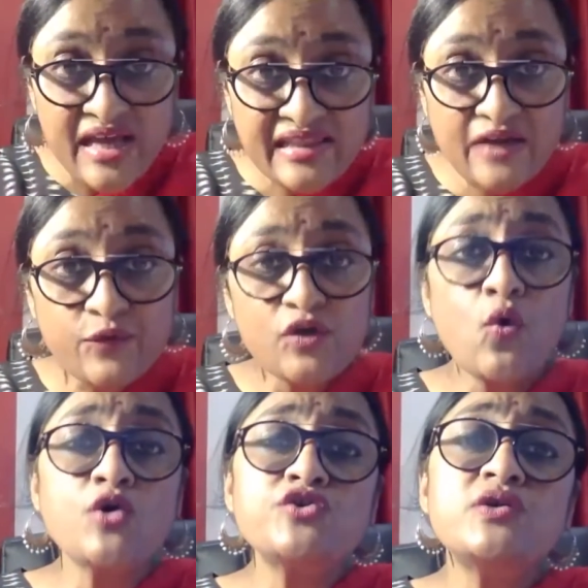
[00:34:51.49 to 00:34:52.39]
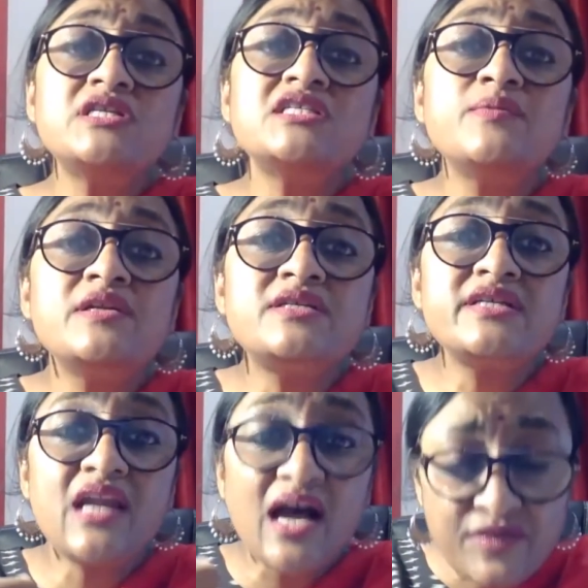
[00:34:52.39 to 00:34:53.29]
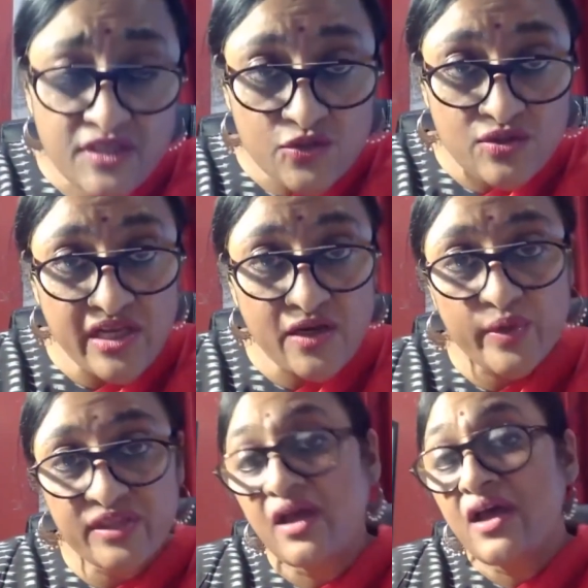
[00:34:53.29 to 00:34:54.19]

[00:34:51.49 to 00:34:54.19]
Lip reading: that would award you a disability allowance to deal with